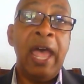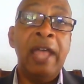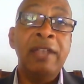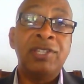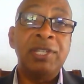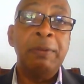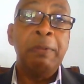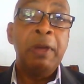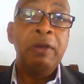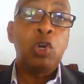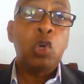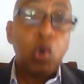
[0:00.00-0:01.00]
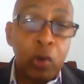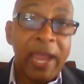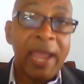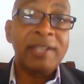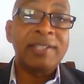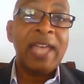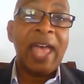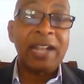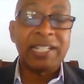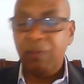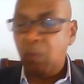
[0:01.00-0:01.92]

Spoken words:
and create active.